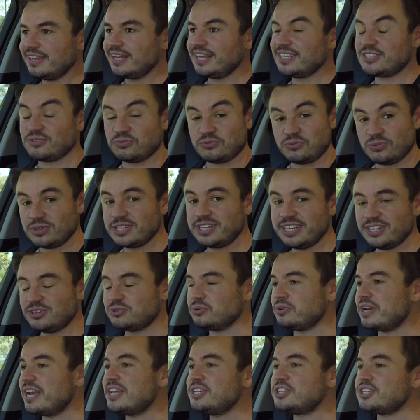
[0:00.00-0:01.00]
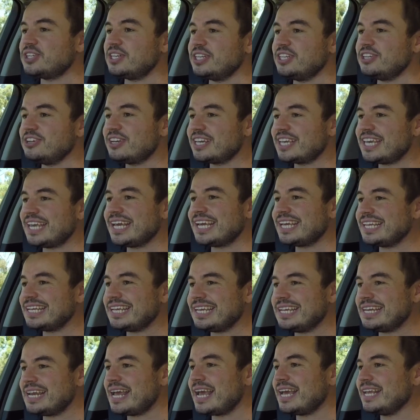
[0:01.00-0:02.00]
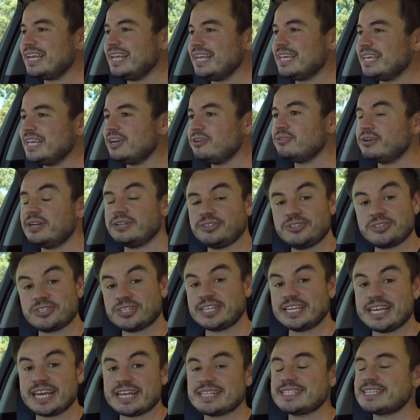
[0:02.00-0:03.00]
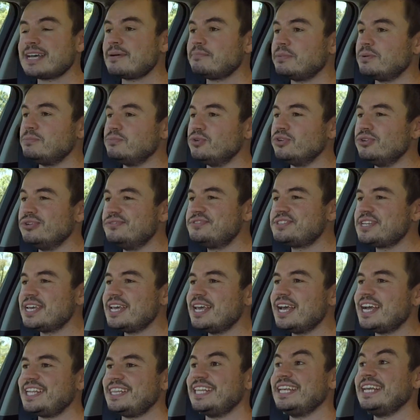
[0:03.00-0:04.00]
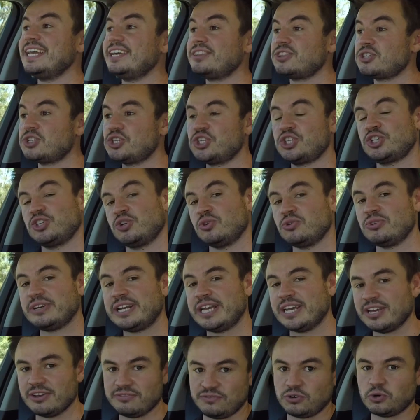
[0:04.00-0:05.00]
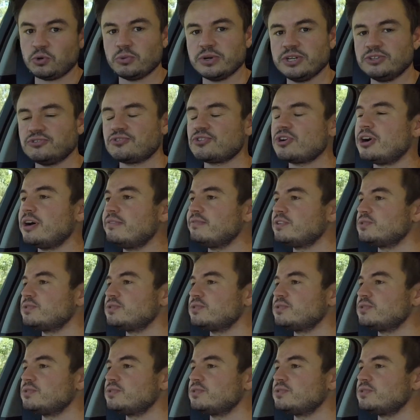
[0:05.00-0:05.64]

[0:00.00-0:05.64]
It's a really good engine. You kick it in any gear and it just gets up and moves. And then you get the surety of all-wheel drive